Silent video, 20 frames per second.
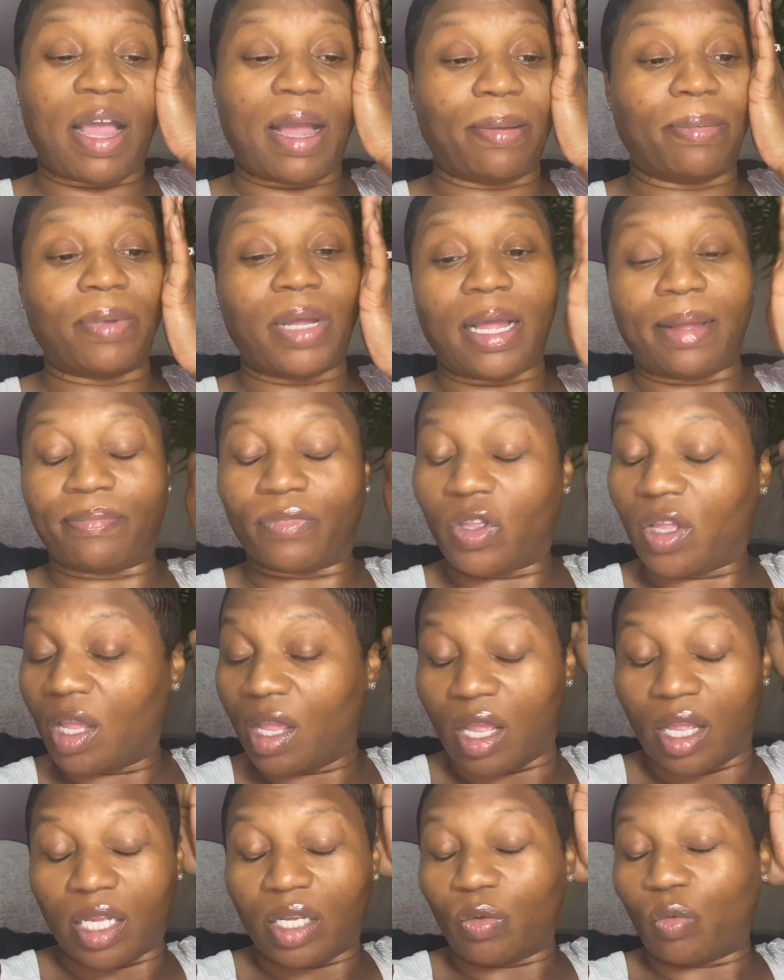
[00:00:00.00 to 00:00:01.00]
I'm, I'm
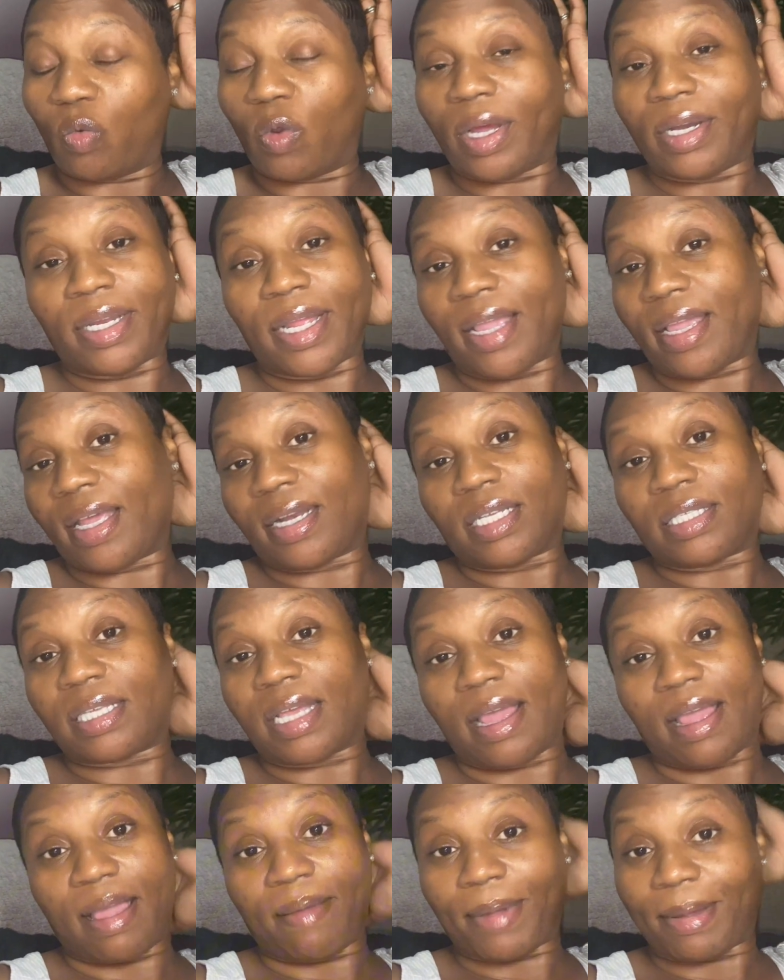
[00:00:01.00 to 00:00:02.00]
one day at a
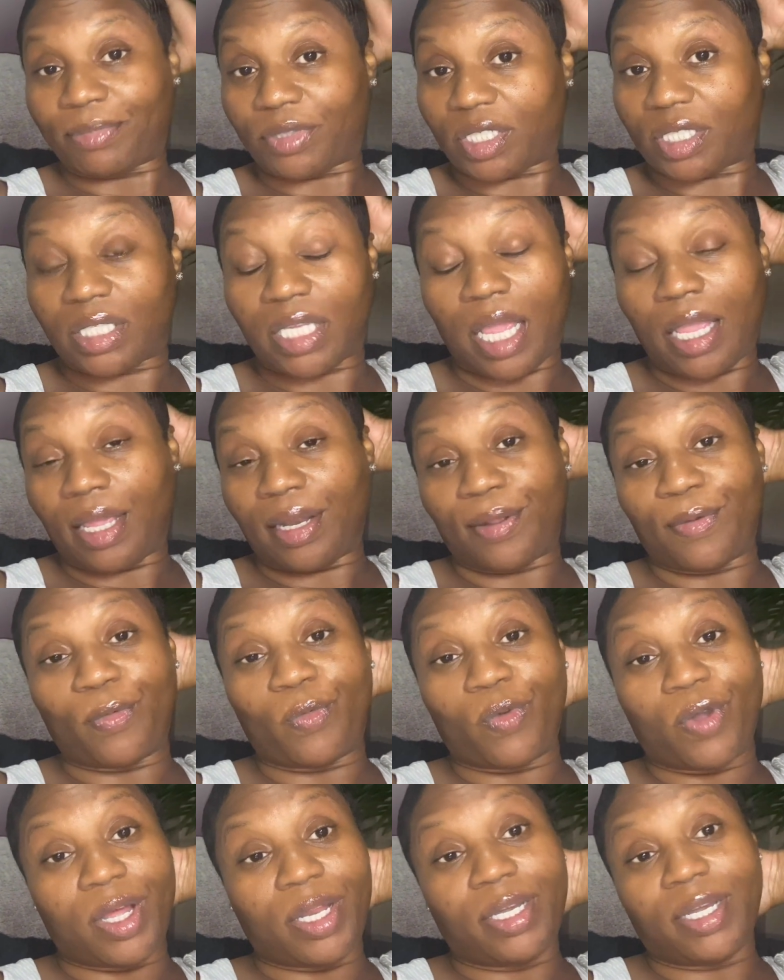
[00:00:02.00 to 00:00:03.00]
time. I'm just taking it
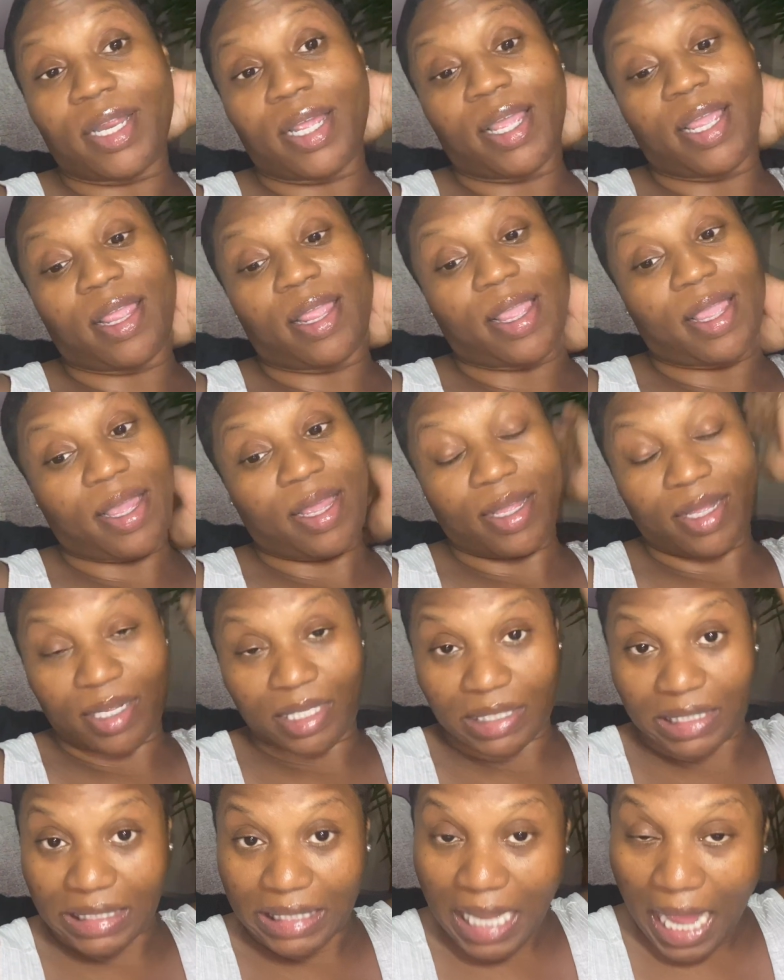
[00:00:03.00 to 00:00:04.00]
one day at
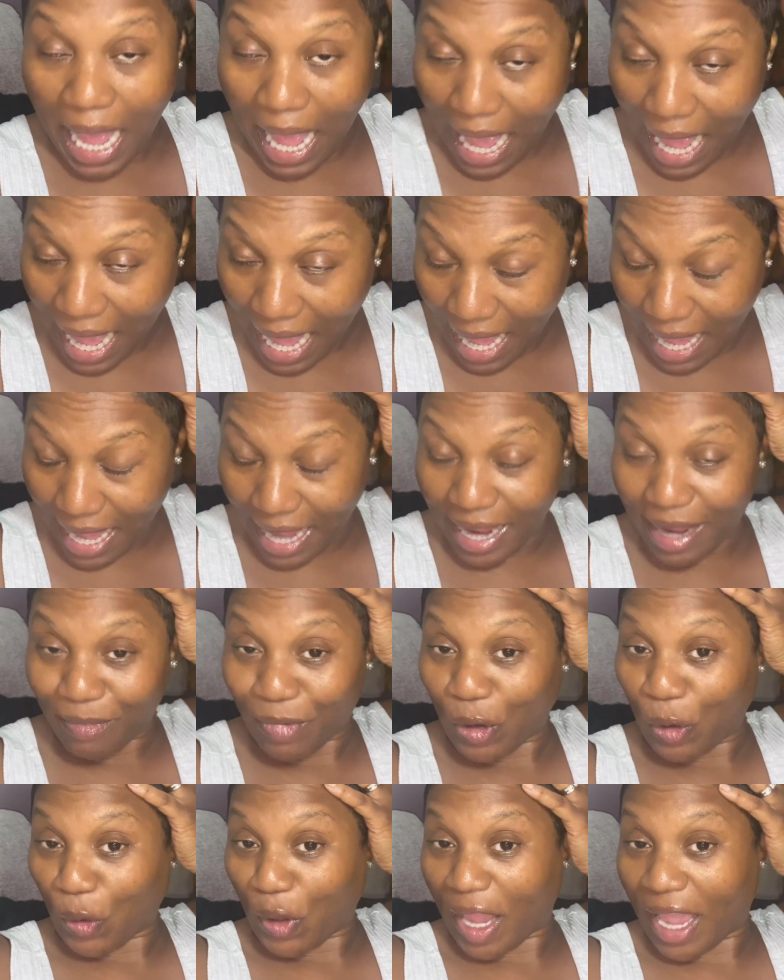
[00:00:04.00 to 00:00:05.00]
a time,
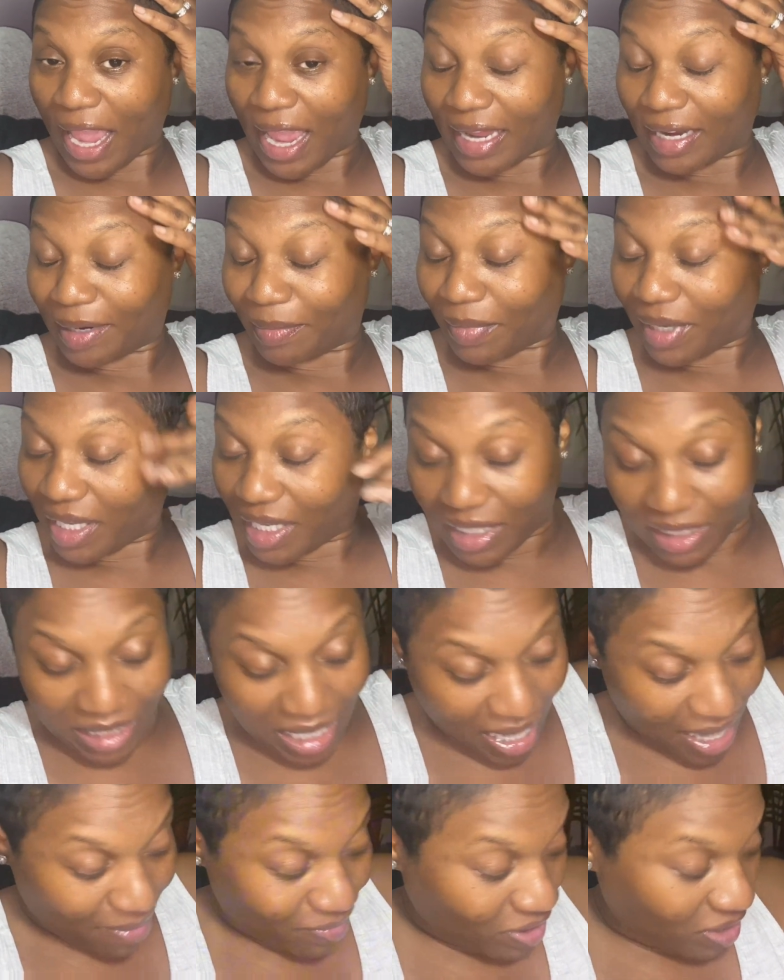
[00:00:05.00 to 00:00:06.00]
okay? In the
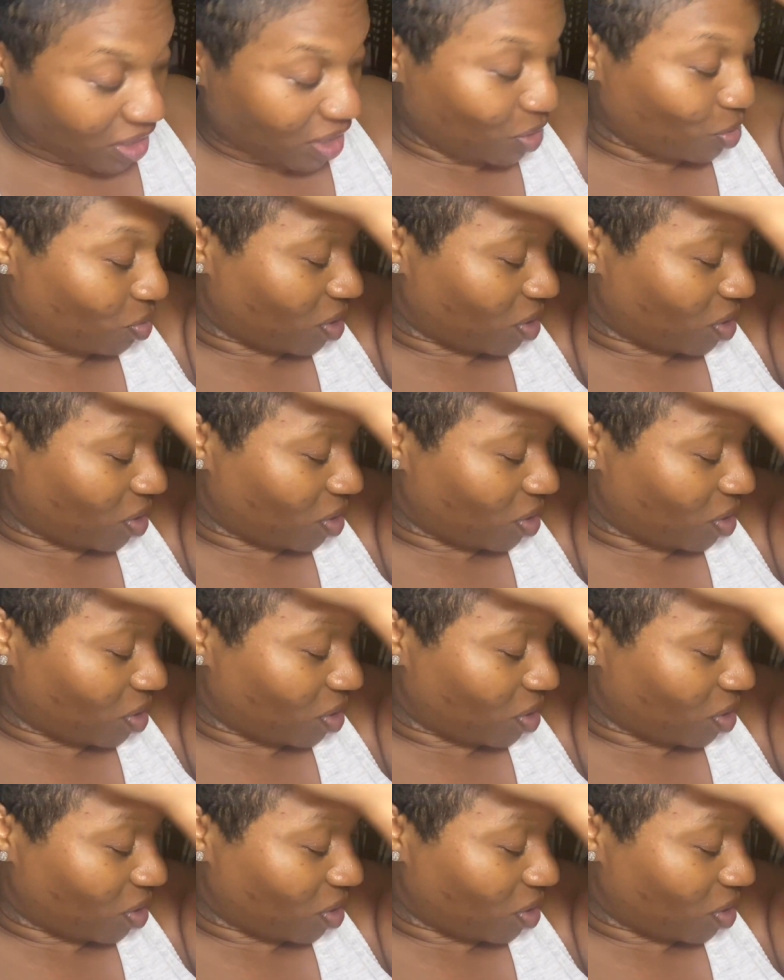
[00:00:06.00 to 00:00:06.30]
meantime, honey, do